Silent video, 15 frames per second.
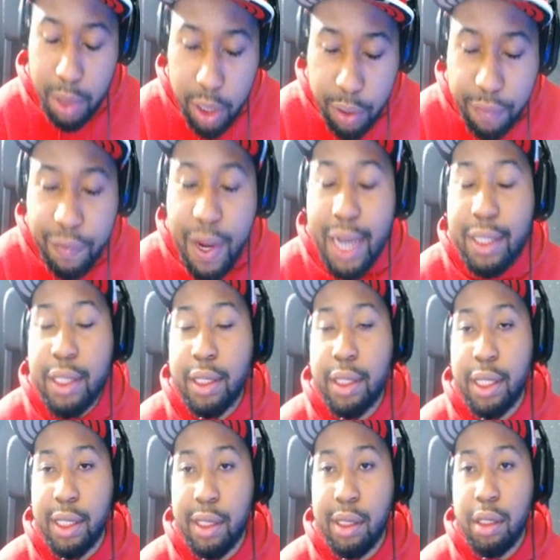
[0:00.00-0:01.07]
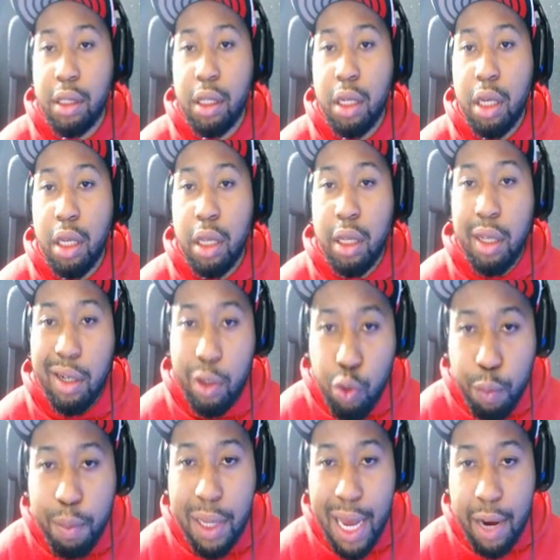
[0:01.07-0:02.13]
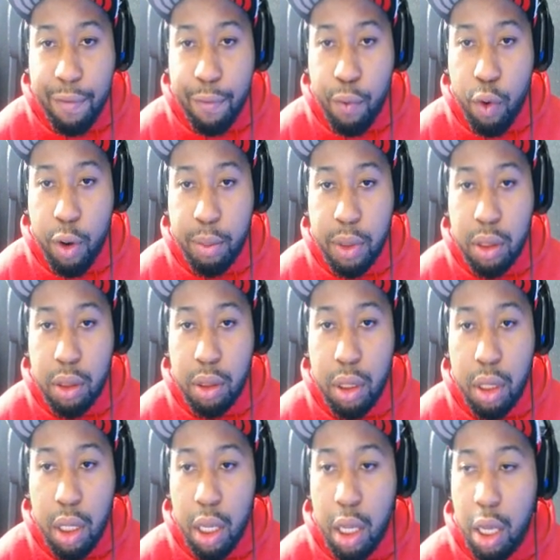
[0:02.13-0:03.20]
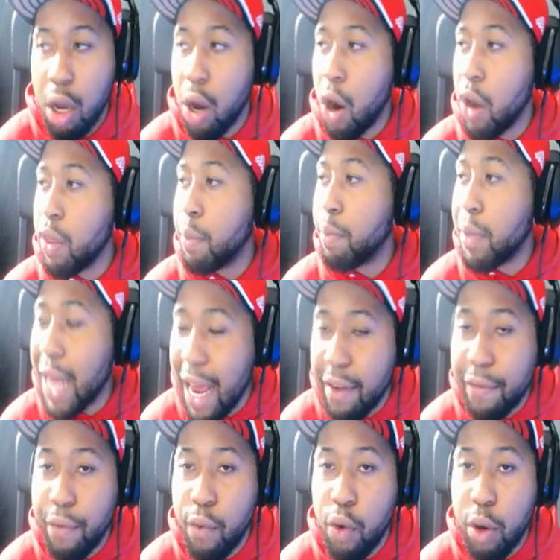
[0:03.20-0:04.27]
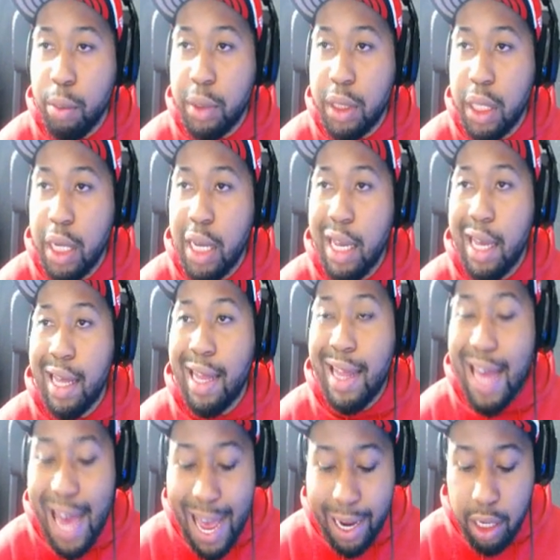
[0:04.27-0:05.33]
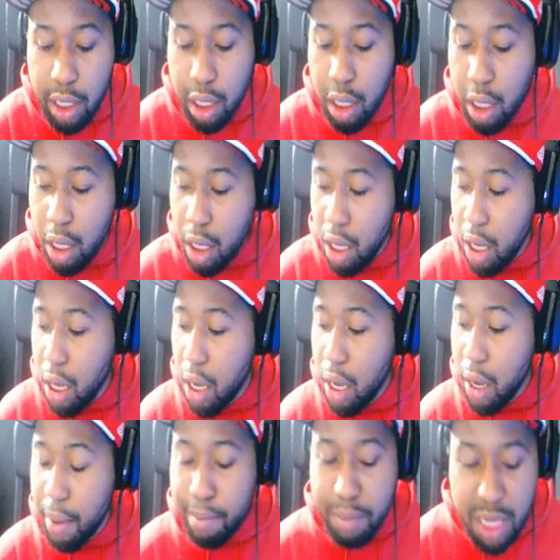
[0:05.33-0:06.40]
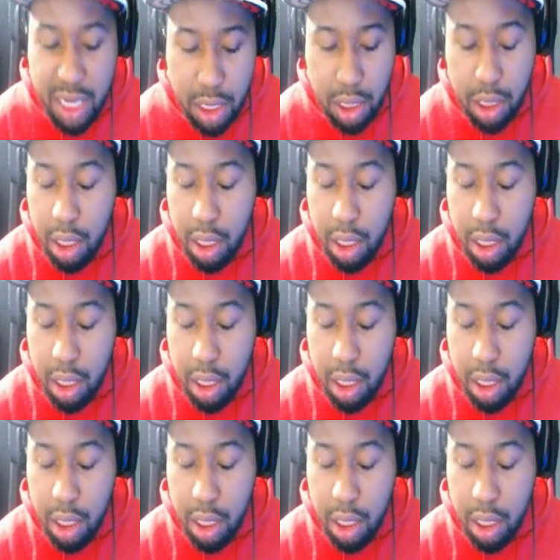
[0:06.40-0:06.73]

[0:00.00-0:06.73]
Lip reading: fact is this. The new platforms are the platforms that me,